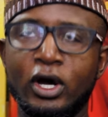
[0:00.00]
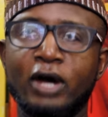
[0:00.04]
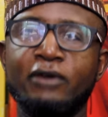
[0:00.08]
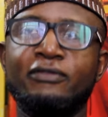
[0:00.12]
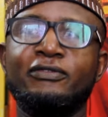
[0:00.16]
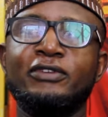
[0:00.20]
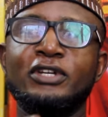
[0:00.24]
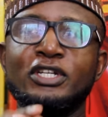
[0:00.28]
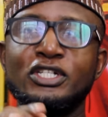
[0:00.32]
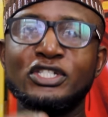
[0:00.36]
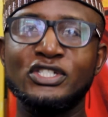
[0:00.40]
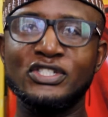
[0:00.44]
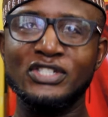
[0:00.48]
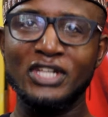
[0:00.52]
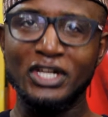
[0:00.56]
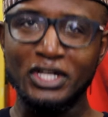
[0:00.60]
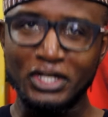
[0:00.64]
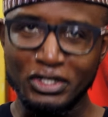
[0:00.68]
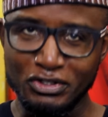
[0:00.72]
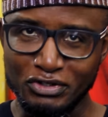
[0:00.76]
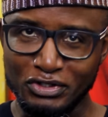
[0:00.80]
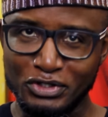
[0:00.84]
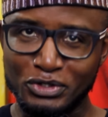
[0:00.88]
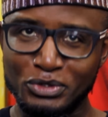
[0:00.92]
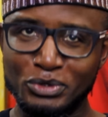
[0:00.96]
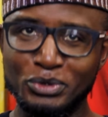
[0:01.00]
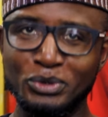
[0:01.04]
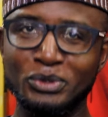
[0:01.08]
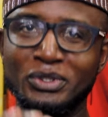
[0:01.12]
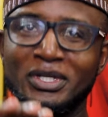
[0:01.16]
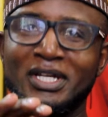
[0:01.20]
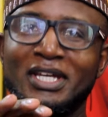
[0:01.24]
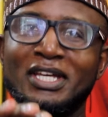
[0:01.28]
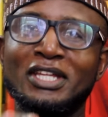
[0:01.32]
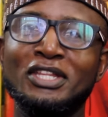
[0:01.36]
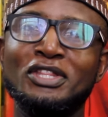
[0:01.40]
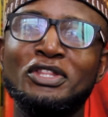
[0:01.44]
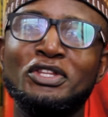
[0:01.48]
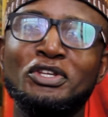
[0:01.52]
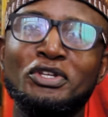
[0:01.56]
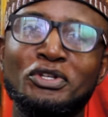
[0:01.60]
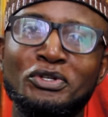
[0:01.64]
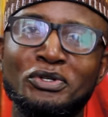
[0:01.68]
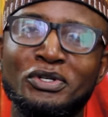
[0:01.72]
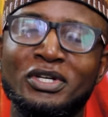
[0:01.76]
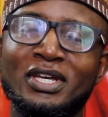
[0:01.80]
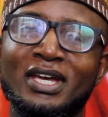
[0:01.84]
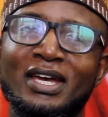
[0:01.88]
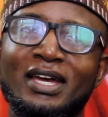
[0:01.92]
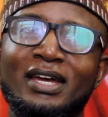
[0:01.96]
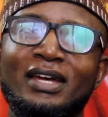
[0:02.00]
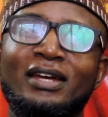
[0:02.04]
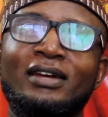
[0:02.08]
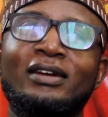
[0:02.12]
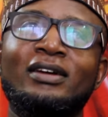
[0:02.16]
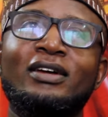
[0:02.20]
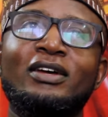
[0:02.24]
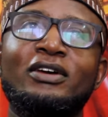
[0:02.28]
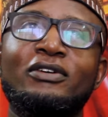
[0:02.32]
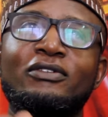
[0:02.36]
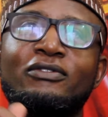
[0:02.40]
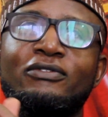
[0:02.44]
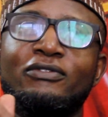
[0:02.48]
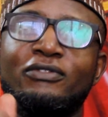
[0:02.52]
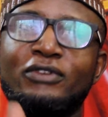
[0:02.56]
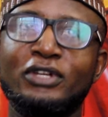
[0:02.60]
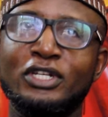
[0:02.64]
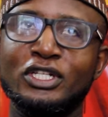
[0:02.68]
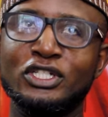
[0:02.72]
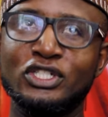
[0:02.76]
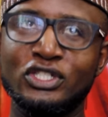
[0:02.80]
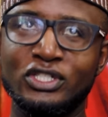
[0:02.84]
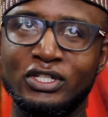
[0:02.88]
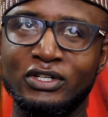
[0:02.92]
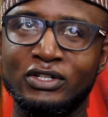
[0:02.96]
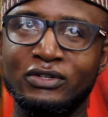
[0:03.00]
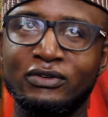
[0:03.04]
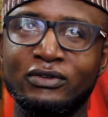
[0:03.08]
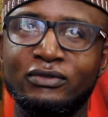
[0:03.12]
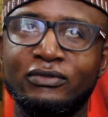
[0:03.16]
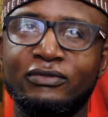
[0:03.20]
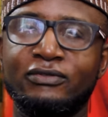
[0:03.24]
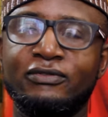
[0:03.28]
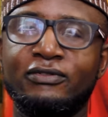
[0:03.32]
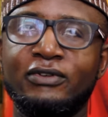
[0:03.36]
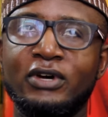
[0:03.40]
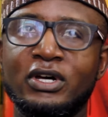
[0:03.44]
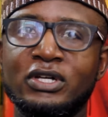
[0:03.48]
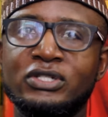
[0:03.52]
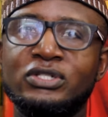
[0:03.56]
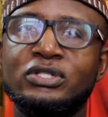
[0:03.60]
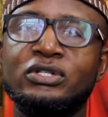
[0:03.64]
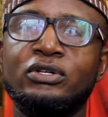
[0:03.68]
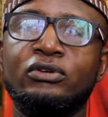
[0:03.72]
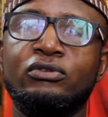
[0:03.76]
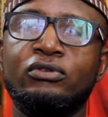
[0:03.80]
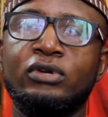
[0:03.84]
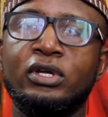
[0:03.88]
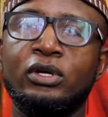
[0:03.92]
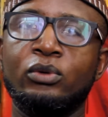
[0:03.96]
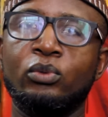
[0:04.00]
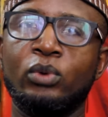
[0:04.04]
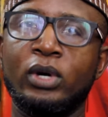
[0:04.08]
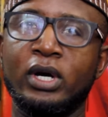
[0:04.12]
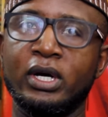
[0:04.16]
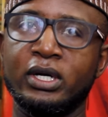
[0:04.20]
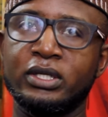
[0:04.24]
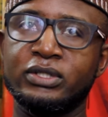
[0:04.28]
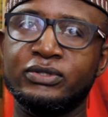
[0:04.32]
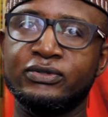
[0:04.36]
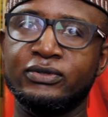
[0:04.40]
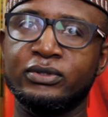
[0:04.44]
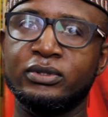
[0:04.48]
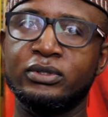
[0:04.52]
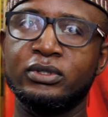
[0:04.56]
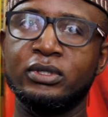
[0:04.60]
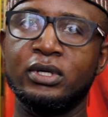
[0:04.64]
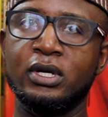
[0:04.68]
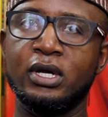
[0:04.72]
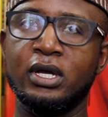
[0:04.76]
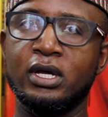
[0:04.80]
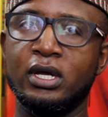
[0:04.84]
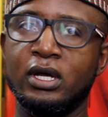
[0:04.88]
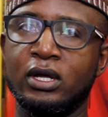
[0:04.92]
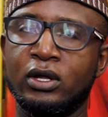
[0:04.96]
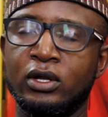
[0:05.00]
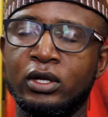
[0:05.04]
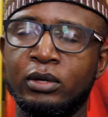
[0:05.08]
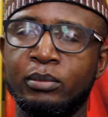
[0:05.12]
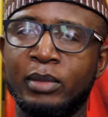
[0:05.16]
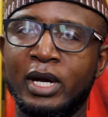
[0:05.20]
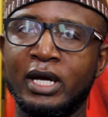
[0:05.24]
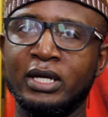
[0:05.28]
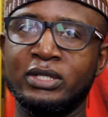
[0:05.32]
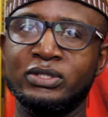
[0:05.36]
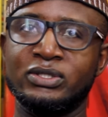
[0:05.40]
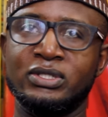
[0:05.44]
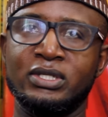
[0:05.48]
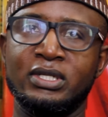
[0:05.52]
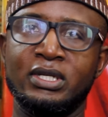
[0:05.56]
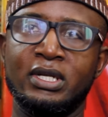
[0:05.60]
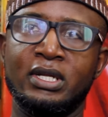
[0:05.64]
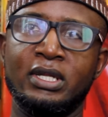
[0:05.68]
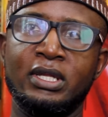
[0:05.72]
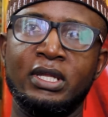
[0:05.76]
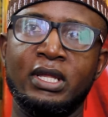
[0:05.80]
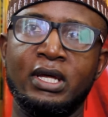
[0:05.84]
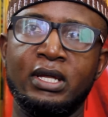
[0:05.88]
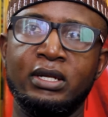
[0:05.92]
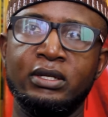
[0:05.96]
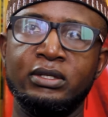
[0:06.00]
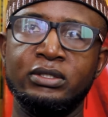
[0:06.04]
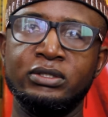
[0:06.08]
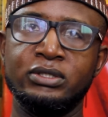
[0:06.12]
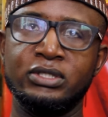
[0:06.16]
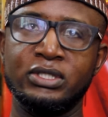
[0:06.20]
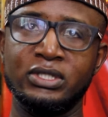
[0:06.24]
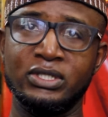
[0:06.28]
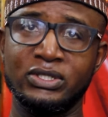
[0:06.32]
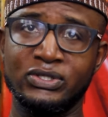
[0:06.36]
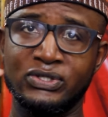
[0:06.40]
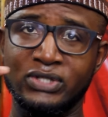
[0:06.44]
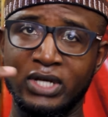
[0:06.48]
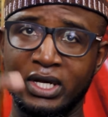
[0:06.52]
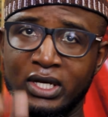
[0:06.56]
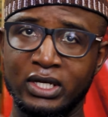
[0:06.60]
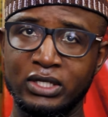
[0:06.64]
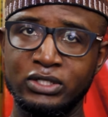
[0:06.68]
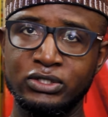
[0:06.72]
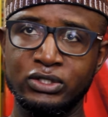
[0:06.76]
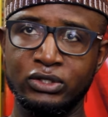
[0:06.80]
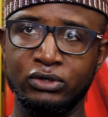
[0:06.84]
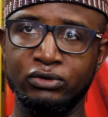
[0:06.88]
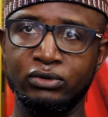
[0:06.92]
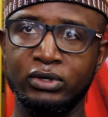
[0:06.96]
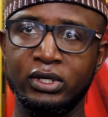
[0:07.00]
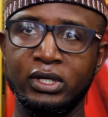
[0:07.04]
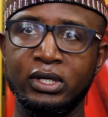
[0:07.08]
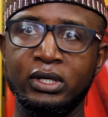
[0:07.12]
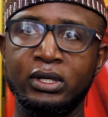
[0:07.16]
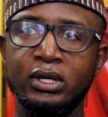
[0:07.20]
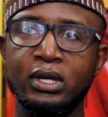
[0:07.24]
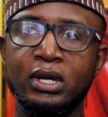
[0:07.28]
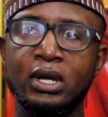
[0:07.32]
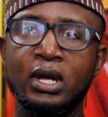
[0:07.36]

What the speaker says: I finished secondary school in the UK, finished a first degree, worked on a magazine, and then did a second degree.